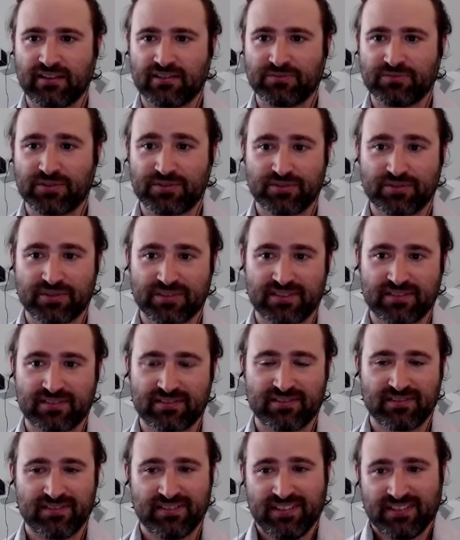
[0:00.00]
which was,
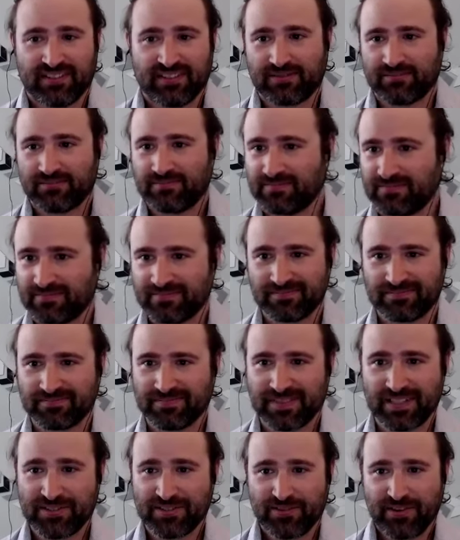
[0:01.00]

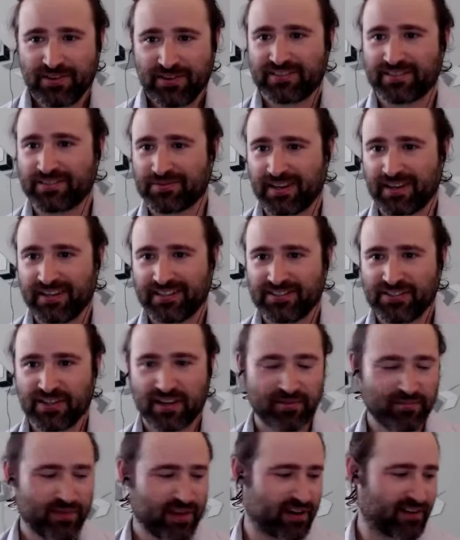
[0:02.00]
that's crazy, right?
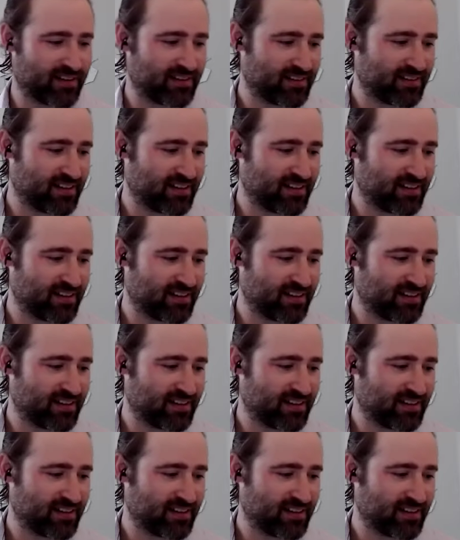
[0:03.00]
John Mayer.